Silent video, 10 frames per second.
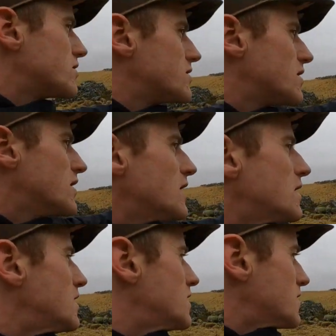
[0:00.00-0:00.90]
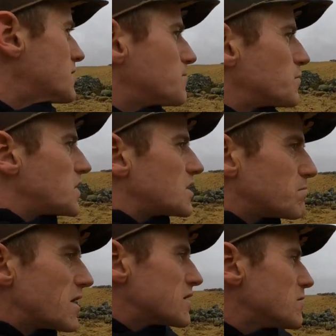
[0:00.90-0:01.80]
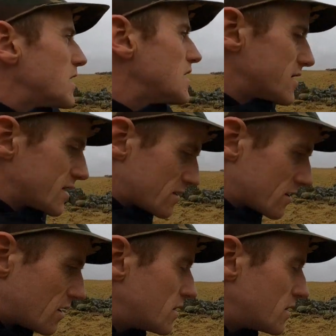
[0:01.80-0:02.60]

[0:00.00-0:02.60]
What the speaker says: around these middle buildings.